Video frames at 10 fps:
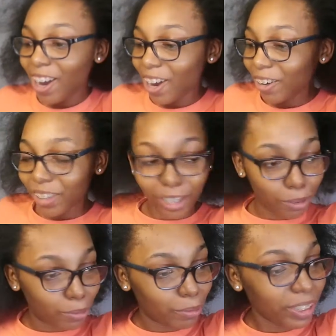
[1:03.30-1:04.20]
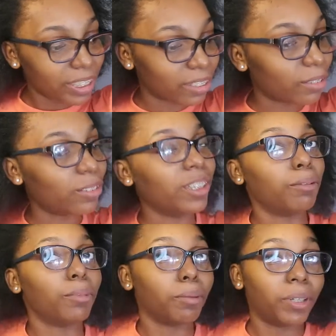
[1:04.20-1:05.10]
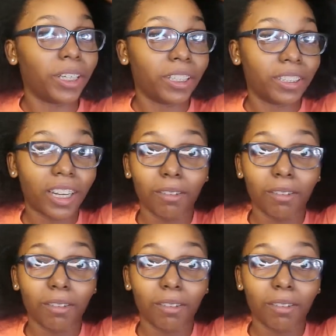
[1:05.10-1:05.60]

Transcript: Okay, well, we just gonna go ahead and part my hair because I